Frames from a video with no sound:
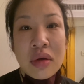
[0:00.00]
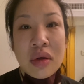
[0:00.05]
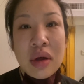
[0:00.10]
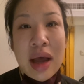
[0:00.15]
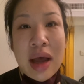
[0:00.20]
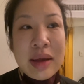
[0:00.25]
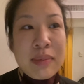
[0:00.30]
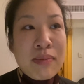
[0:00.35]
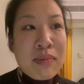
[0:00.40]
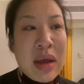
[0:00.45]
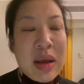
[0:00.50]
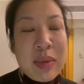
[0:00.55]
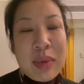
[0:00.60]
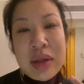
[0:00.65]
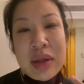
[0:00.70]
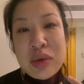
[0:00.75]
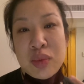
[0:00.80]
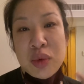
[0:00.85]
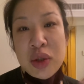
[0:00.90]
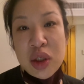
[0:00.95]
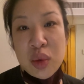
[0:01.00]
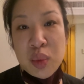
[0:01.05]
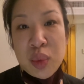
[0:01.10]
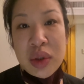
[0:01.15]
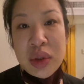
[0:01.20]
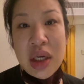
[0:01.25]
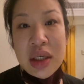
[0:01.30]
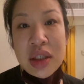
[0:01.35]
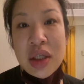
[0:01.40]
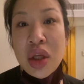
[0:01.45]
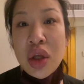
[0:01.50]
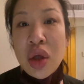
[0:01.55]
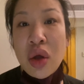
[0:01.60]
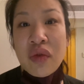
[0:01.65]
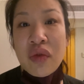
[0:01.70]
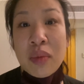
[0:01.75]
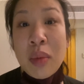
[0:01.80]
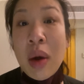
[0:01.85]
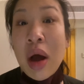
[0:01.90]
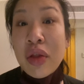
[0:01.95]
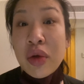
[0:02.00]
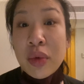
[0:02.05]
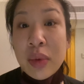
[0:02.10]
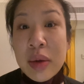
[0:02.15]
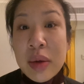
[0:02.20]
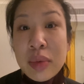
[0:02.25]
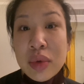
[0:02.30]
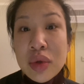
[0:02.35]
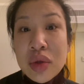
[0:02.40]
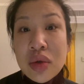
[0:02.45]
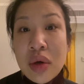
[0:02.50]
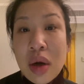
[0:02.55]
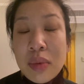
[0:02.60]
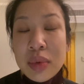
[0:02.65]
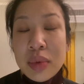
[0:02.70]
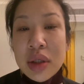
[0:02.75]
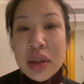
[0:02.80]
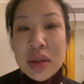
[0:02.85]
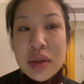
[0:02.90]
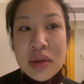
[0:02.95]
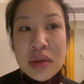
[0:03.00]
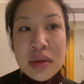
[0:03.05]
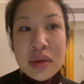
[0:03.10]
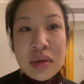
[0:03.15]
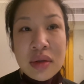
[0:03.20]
maybe it's just protecting you from other people's droplets.